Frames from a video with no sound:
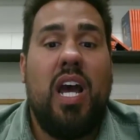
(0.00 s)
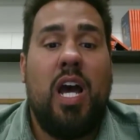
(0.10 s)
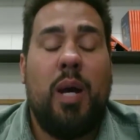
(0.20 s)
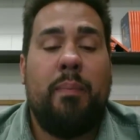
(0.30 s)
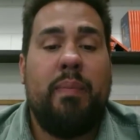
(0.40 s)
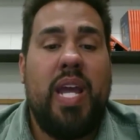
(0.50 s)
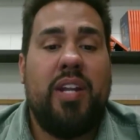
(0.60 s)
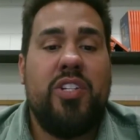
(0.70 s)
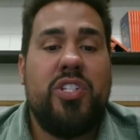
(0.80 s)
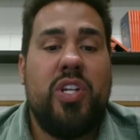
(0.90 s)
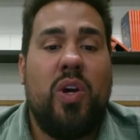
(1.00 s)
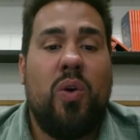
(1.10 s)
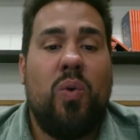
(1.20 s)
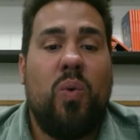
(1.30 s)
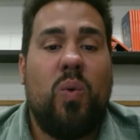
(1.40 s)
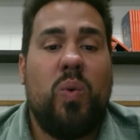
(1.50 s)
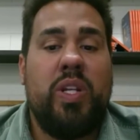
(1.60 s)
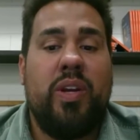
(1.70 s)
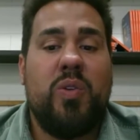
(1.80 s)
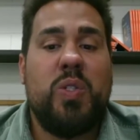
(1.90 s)
And so,
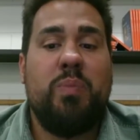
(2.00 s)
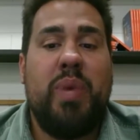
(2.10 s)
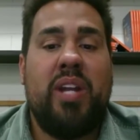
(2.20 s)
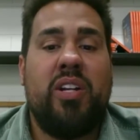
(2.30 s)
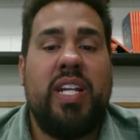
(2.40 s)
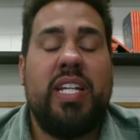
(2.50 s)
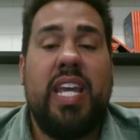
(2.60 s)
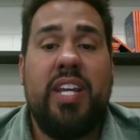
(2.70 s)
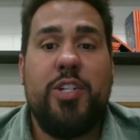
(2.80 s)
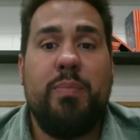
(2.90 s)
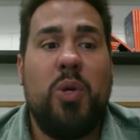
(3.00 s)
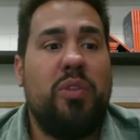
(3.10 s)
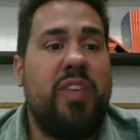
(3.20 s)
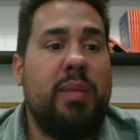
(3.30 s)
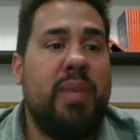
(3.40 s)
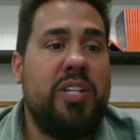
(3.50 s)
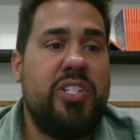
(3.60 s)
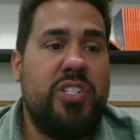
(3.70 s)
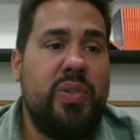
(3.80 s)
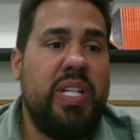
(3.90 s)
to better engage and motivate my
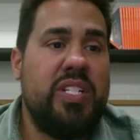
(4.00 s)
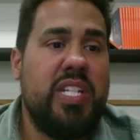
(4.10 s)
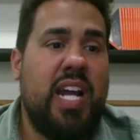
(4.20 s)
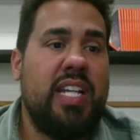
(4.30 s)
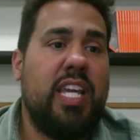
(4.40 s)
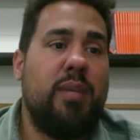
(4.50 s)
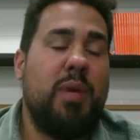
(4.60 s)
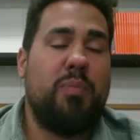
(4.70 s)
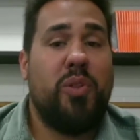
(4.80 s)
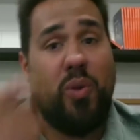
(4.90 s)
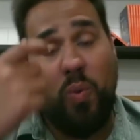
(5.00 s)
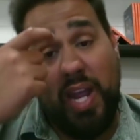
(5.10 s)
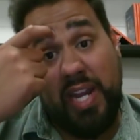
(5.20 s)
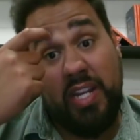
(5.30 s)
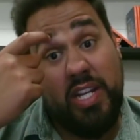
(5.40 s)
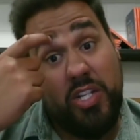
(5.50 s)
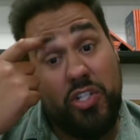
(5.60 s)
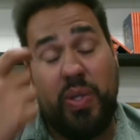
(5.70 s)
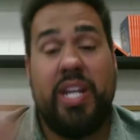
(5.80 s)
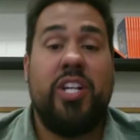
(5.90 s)
students, I came up with a way
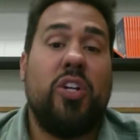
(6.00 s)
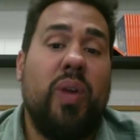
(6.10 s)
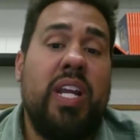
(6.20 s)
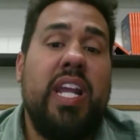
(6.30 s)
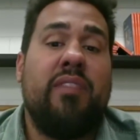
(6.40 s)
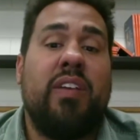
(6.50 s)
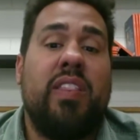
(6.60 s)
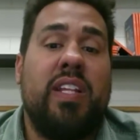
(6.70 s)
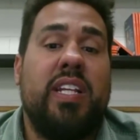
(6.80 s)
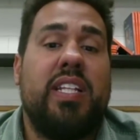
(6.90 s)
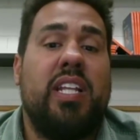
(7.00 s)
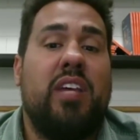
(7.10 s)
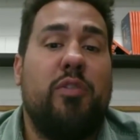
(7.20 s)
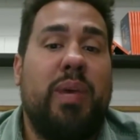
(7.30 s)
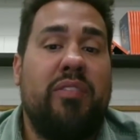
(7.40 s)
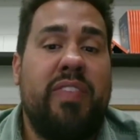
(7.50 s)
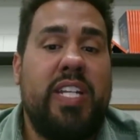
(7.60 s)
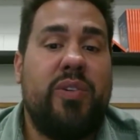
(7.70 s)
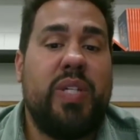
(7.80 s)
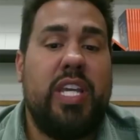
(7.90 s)
to integrate everything that they love about
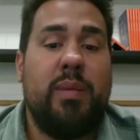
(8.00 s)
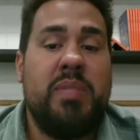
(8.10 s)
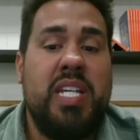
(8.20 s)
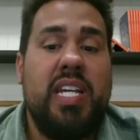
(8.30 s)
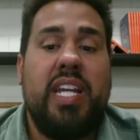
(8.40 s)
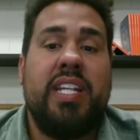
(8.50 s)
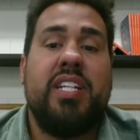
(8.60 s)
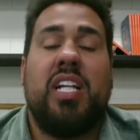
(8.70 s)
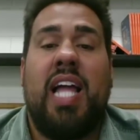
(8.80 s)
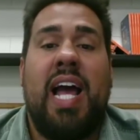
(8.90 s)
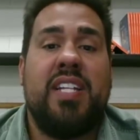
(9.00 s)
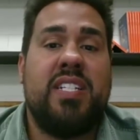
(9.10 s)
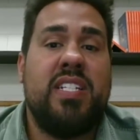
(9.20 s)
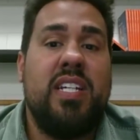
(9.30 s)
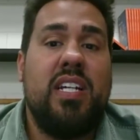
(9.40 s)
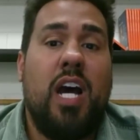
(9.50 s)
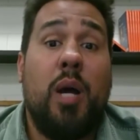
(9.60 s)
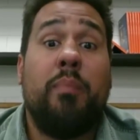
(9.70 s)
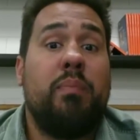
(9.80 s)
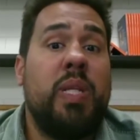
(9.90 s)
video games into class.
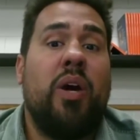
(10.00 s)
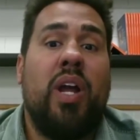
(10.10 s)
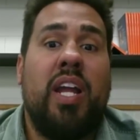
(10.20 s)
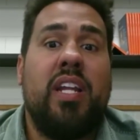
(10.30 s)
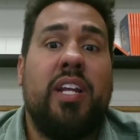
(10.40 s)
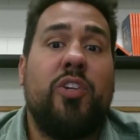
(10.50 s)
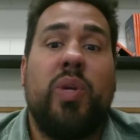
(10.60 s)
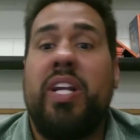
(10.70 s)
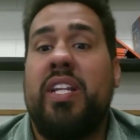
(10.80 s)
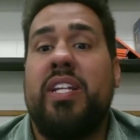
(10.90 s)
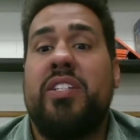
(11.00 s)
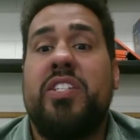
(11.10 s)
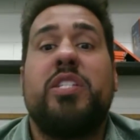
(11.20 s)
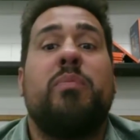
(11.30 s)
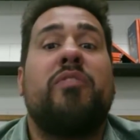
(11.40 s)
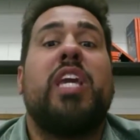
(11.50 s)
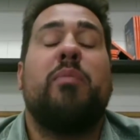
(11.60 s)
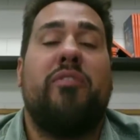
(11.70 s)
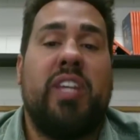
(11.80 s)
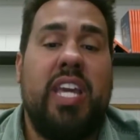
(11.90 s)
I created a system of
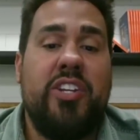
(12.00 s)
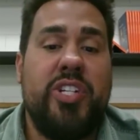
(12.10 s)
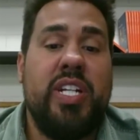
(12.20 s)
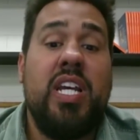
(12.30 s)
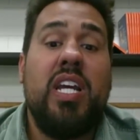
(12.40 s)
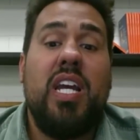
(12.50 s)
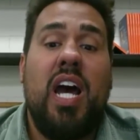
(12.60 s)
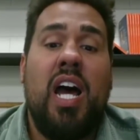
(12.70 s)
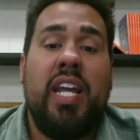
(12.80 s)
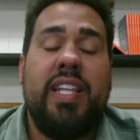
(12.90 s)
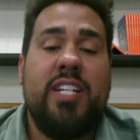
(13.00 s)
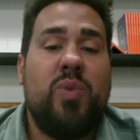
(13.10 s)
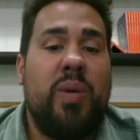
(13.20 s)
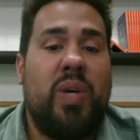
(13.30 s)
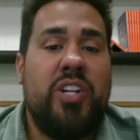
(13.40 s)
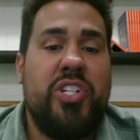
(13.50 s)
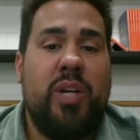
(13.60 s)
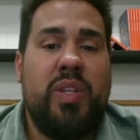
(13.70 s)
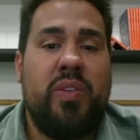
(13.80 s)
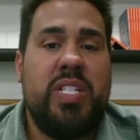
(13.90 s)
gamification, and that's what I want to
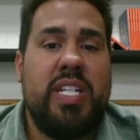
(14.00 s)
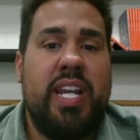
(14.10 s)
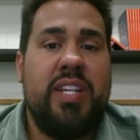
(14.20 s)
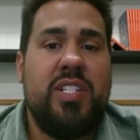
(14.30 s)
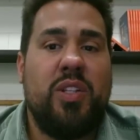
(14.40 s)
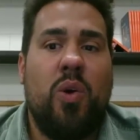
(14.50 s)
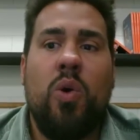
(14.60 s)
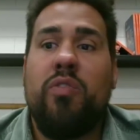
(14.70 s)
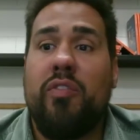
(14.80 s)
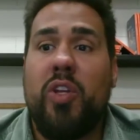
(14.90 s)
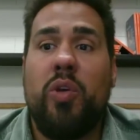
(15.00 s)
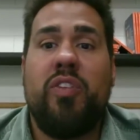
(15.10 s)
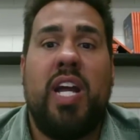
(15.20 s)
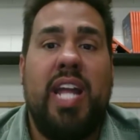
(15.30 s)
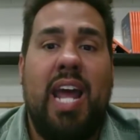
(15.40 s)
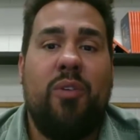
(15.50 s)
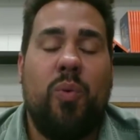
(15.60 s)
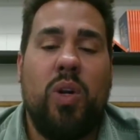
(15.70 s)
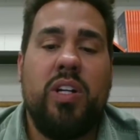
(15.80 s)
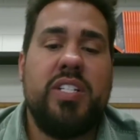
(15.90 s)
share with you today is an overview of kind of how
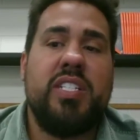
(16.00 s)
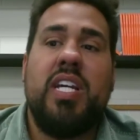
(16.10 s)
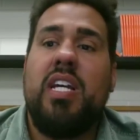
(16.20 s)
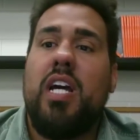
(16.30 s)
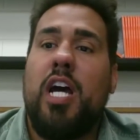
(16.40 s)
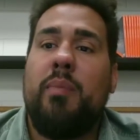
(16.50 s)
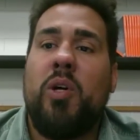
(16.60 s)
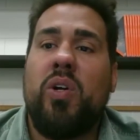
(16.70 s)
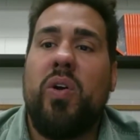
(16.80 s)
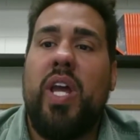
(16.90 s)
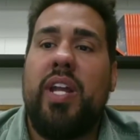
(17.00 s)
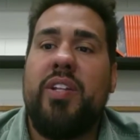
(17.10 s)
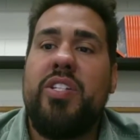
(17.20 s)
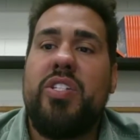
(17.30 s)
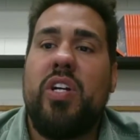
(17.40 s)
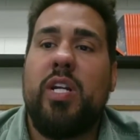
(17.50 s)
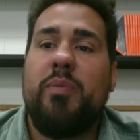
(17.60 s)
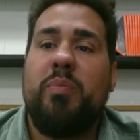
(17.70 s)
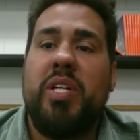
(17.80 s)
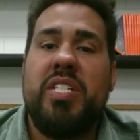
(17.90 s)
it works. I'll go ahead and start
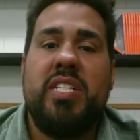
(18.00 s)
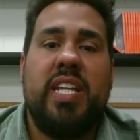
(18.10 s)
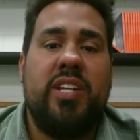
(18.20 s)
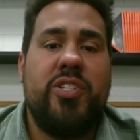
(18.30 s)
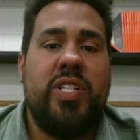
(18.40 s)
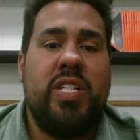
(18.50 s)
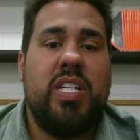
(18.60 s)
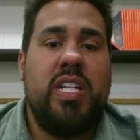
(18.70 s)
up the presentation.